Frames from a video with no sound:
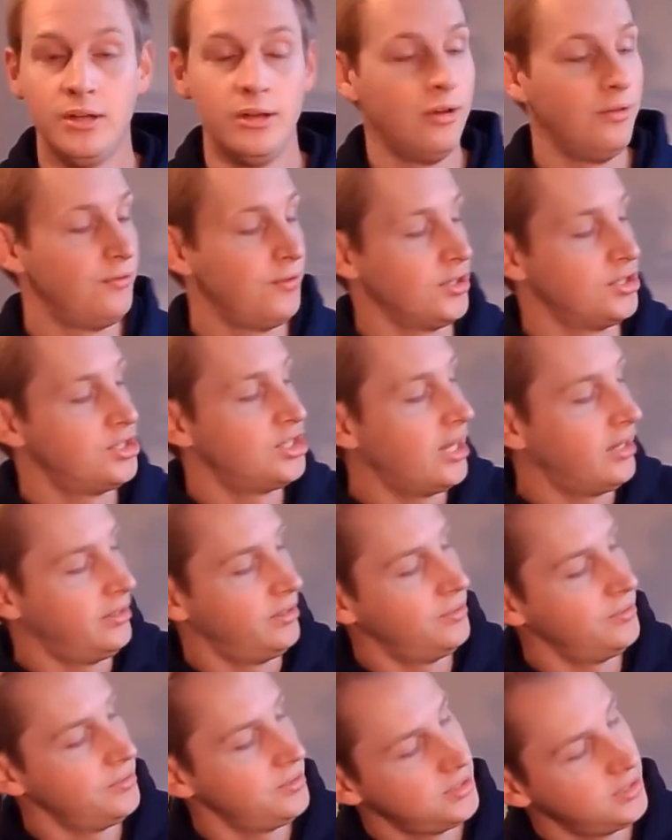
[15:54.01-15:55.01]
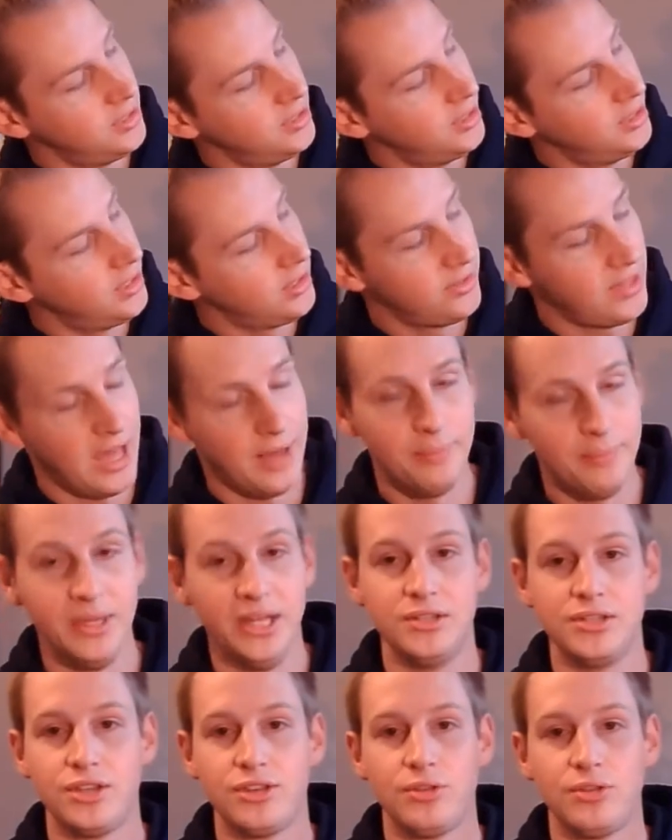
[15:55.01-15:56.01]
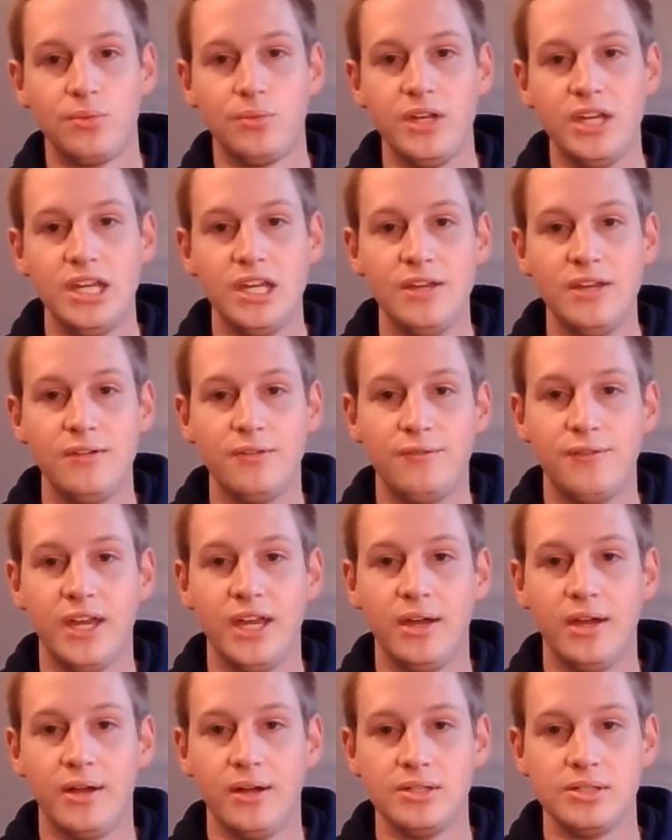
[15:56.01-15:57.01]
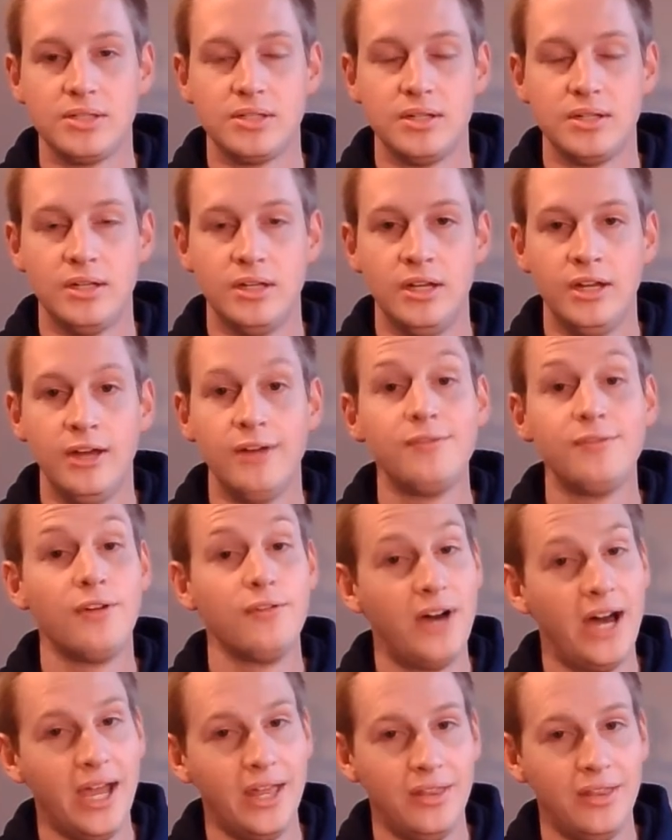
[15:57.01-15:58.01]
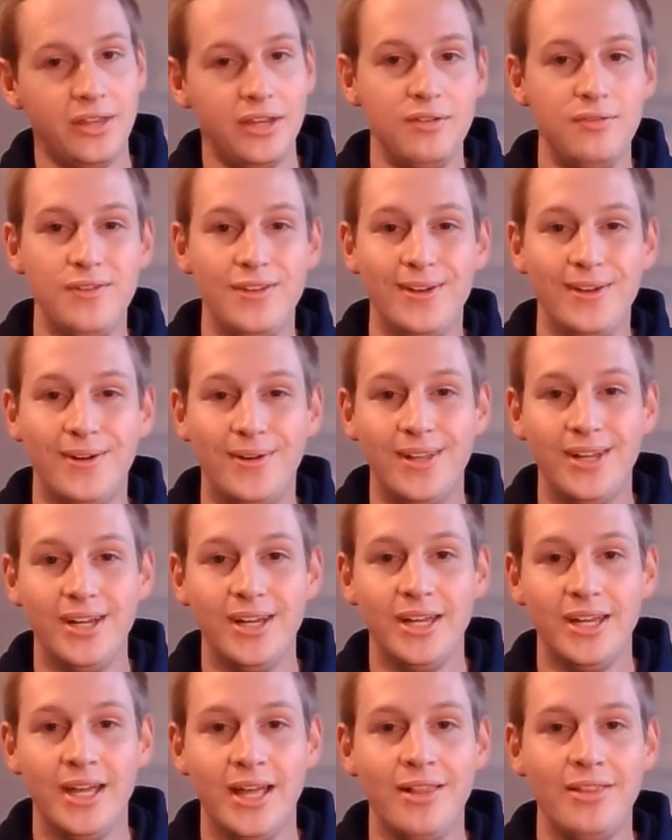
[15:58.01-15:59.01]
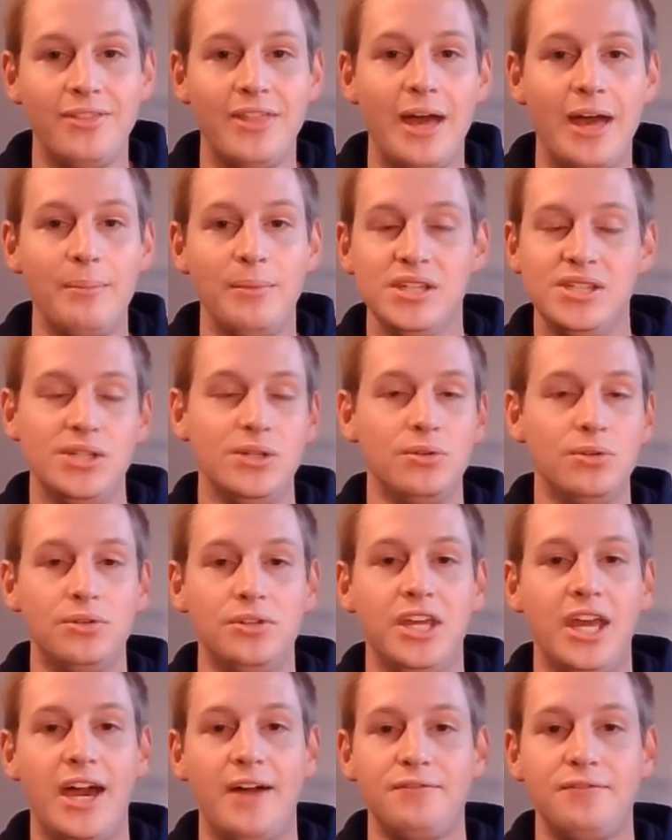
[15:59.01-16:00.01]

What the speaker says: For cellos, that means 3 fingers. For violin and viola, that means you only have